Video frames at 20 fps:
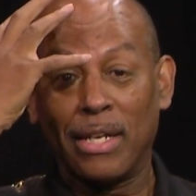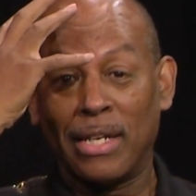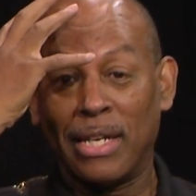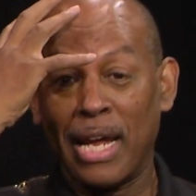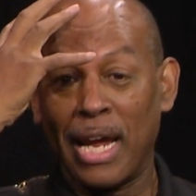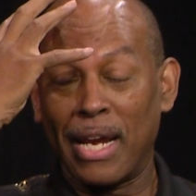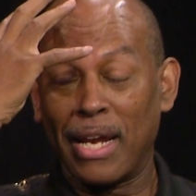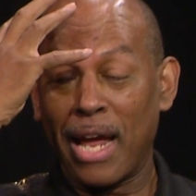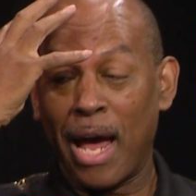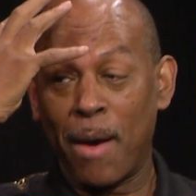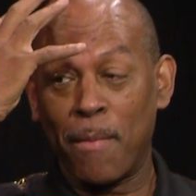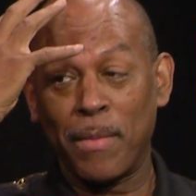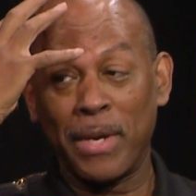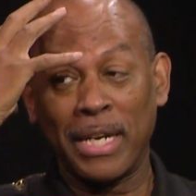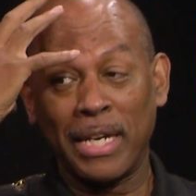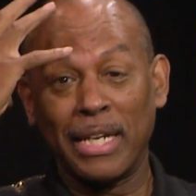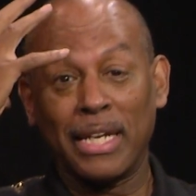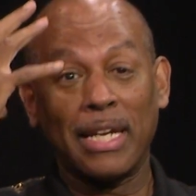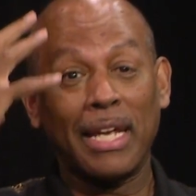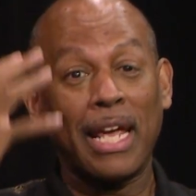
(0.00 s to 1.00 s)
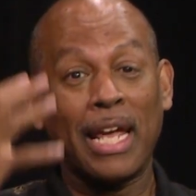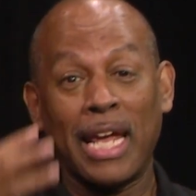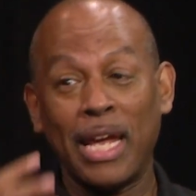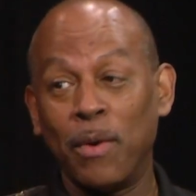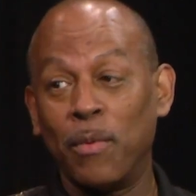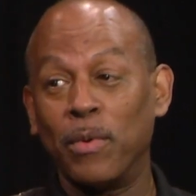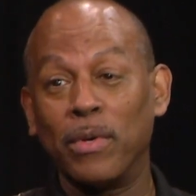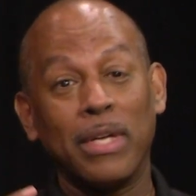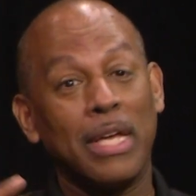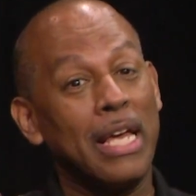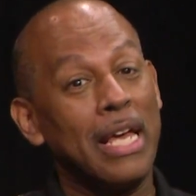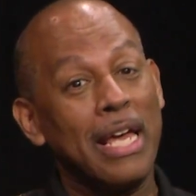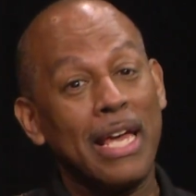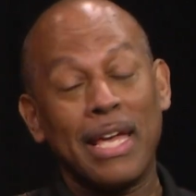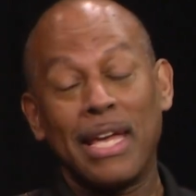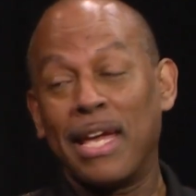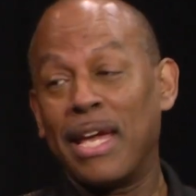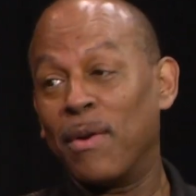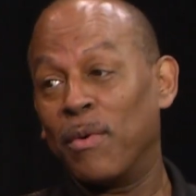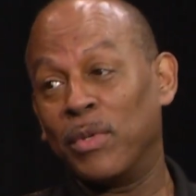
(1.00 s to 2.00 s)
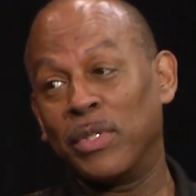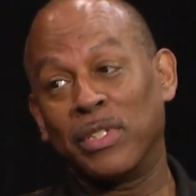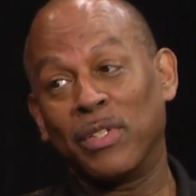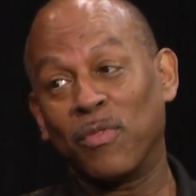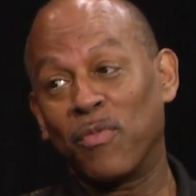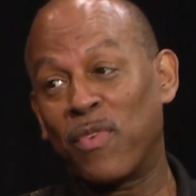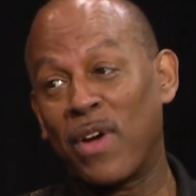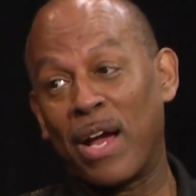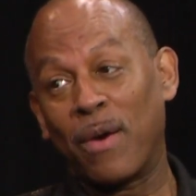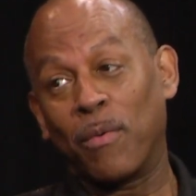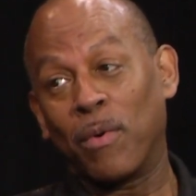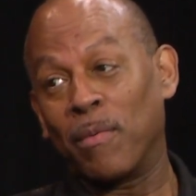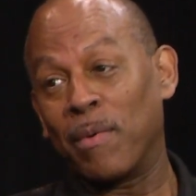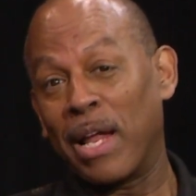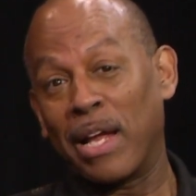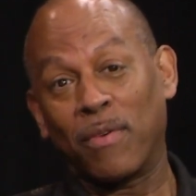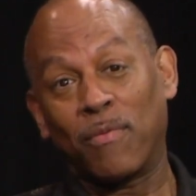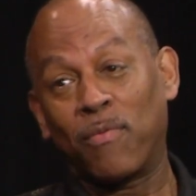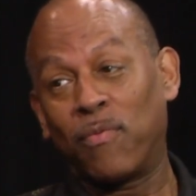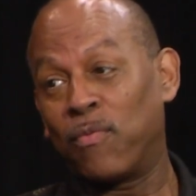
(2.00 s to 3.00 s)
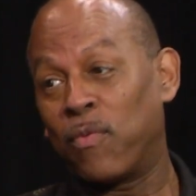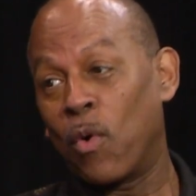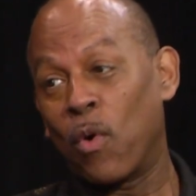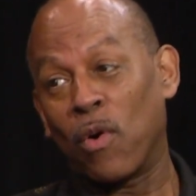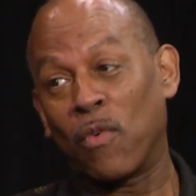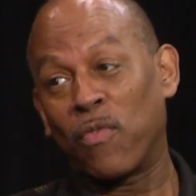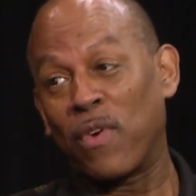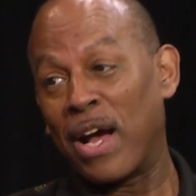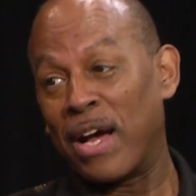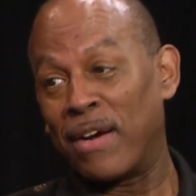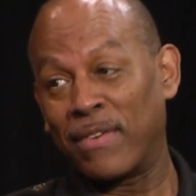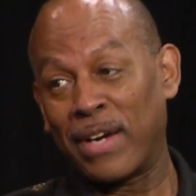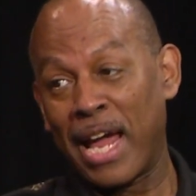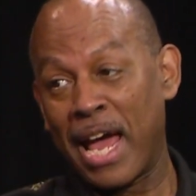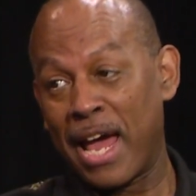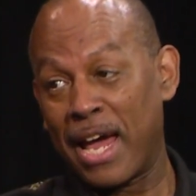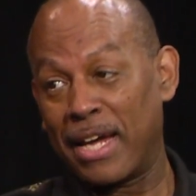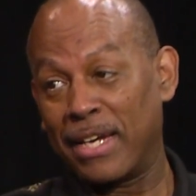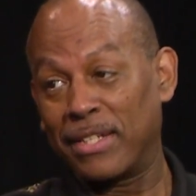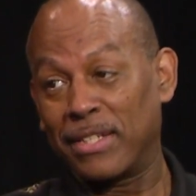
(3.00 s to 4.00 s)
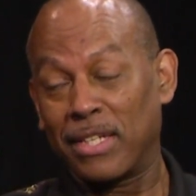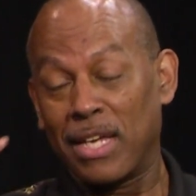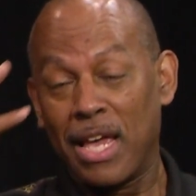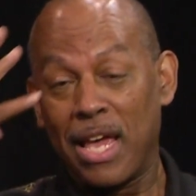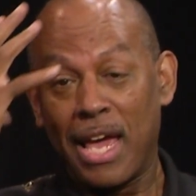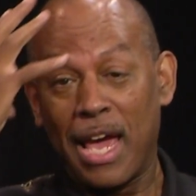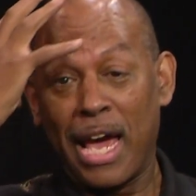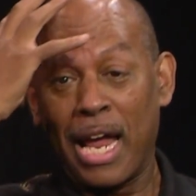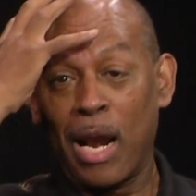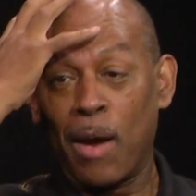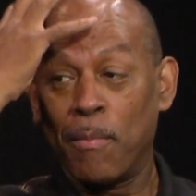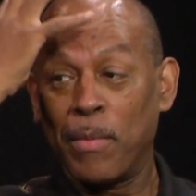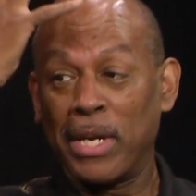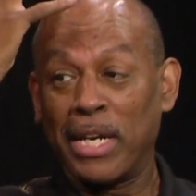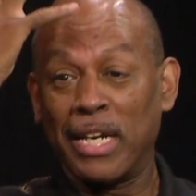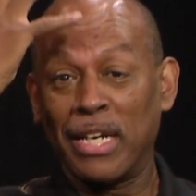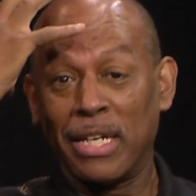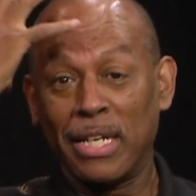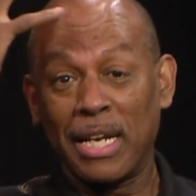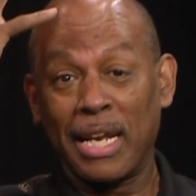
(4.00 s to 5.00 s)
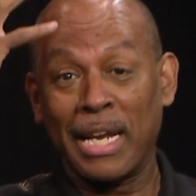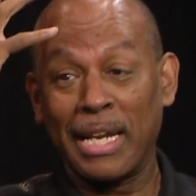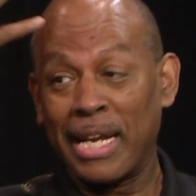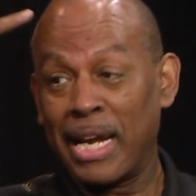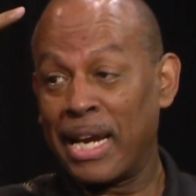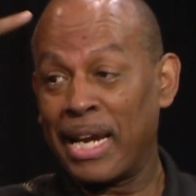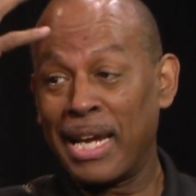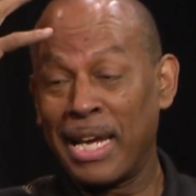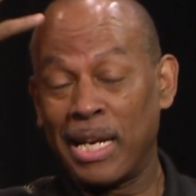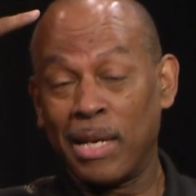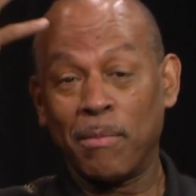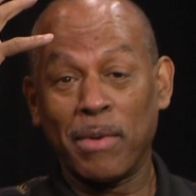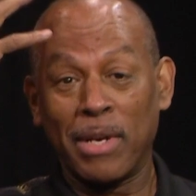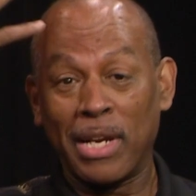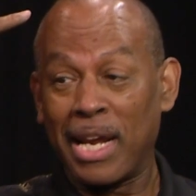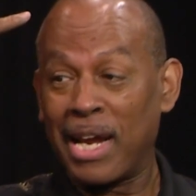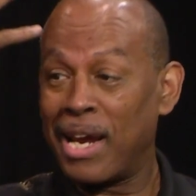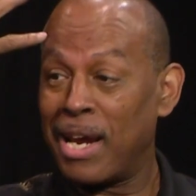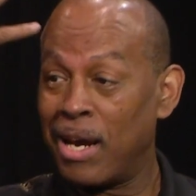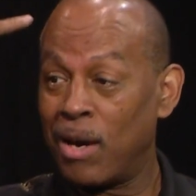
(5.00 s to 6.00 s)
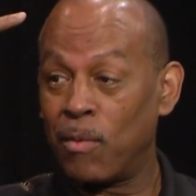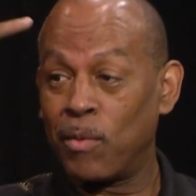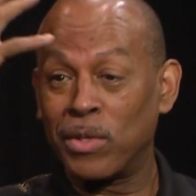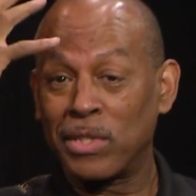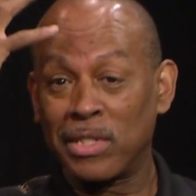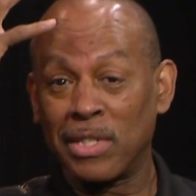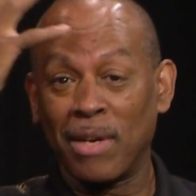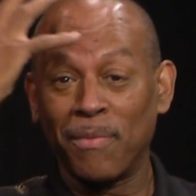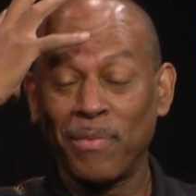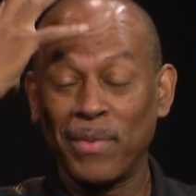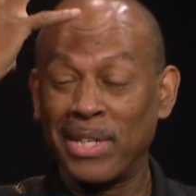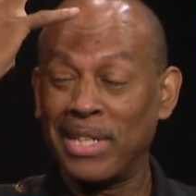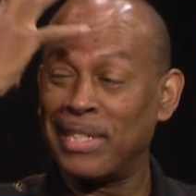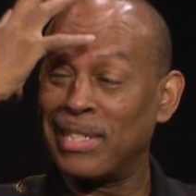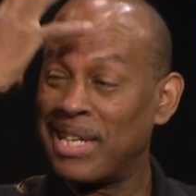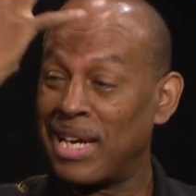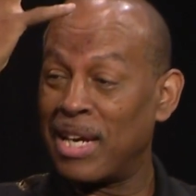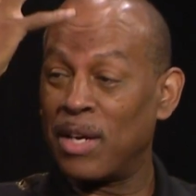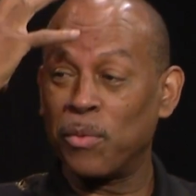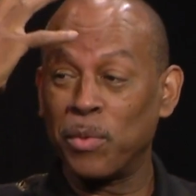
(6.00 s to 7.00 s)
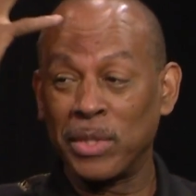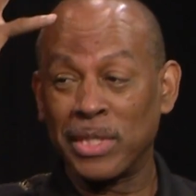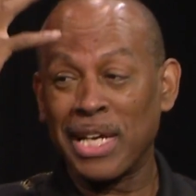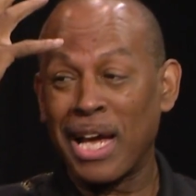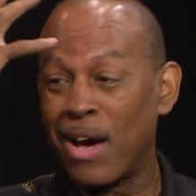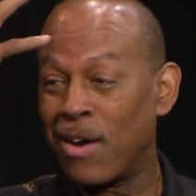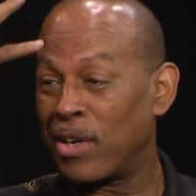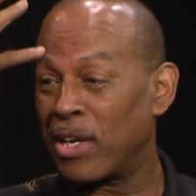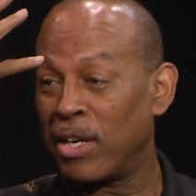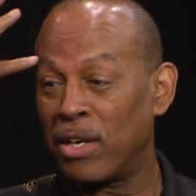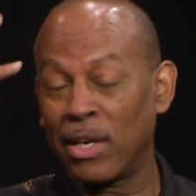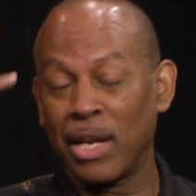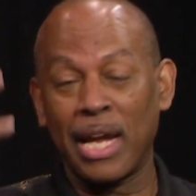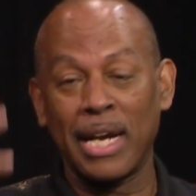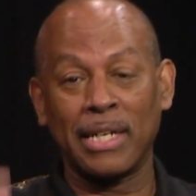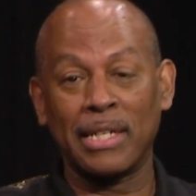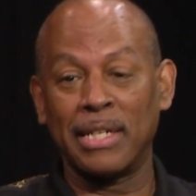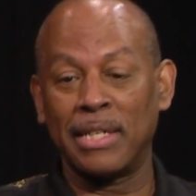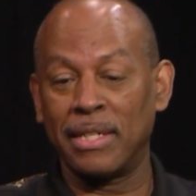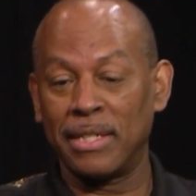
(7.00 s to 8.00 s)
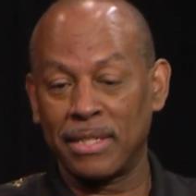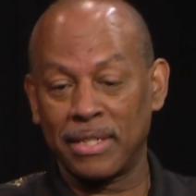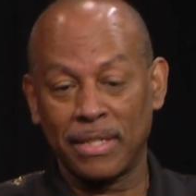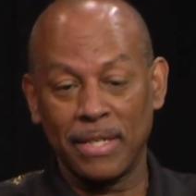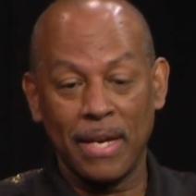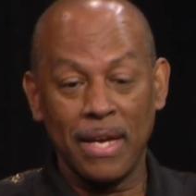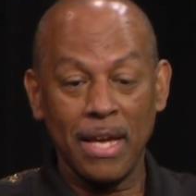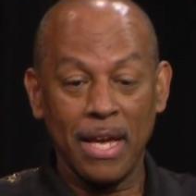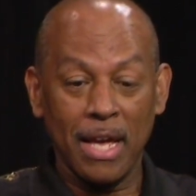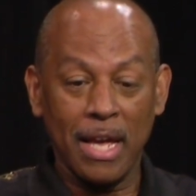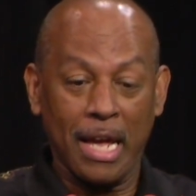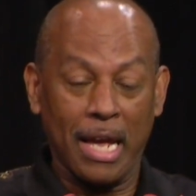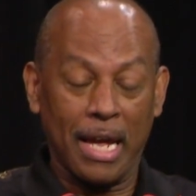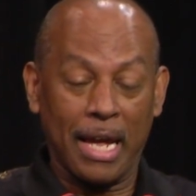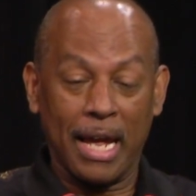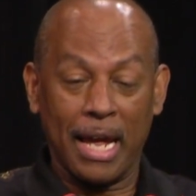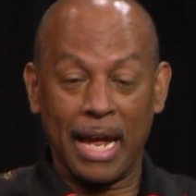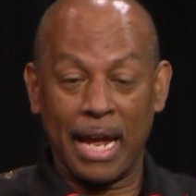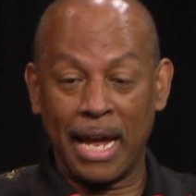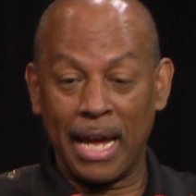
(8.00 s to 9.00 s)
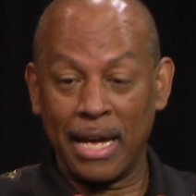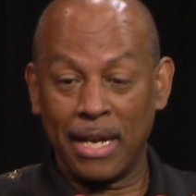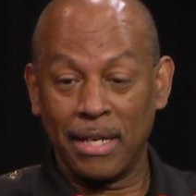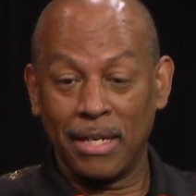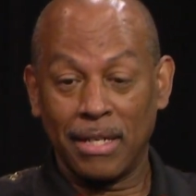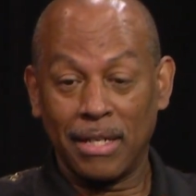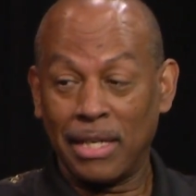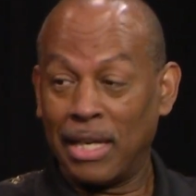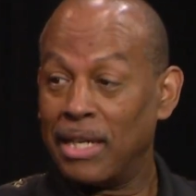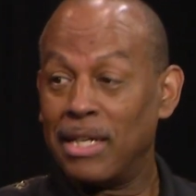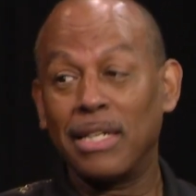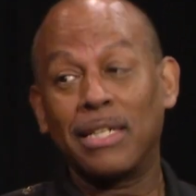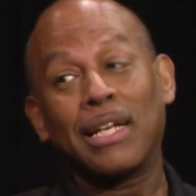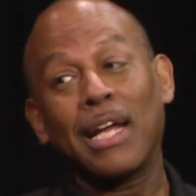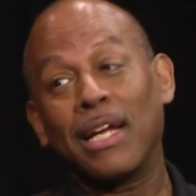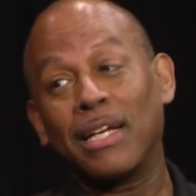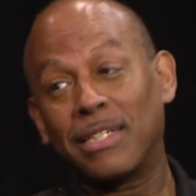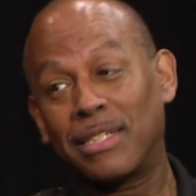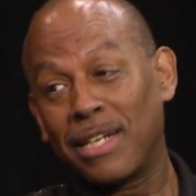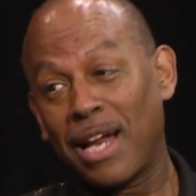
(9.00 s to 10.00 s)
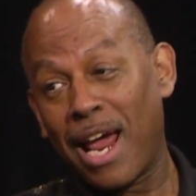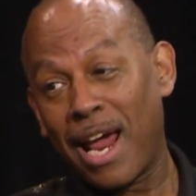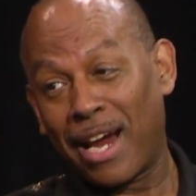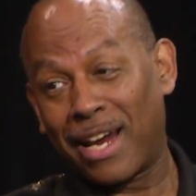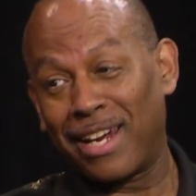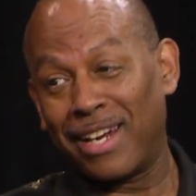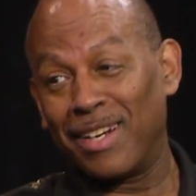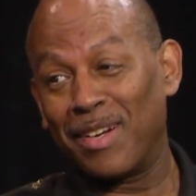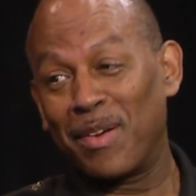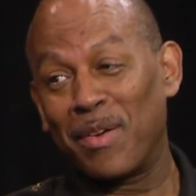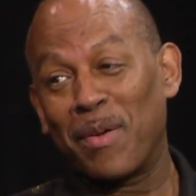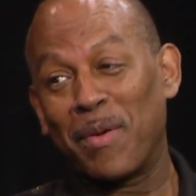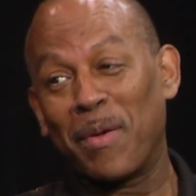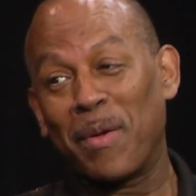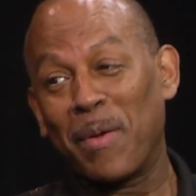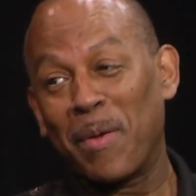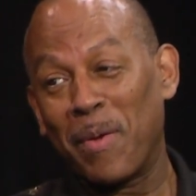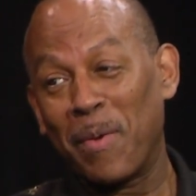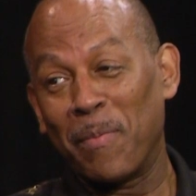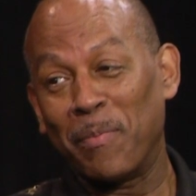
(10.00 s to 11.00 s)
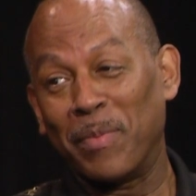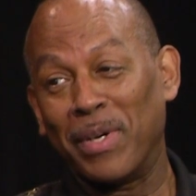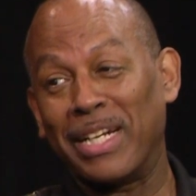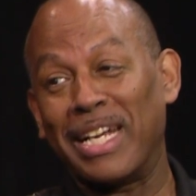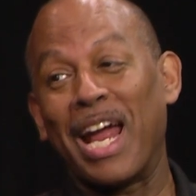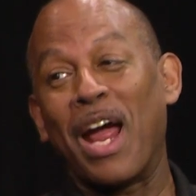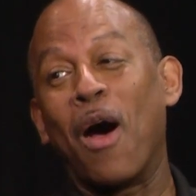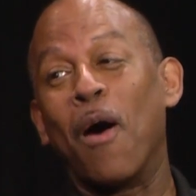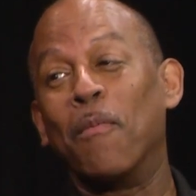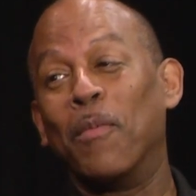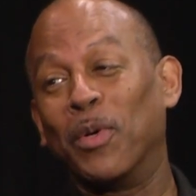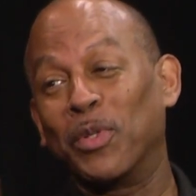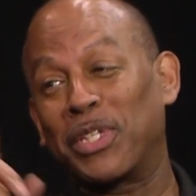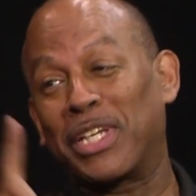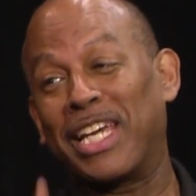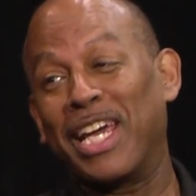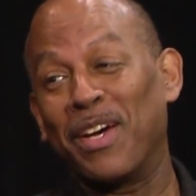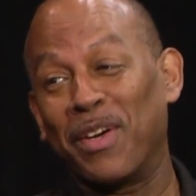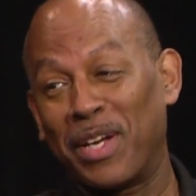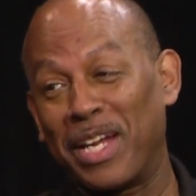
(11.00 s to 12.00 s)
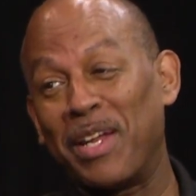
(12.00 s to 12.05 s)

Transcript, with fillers: they, I mean, he would. was in a fight with like four or five guys, wow. and I mean, they hit in the head with something. His head was out here like this, and they didn't take his jacket, uh, but they almost killed. Jacket.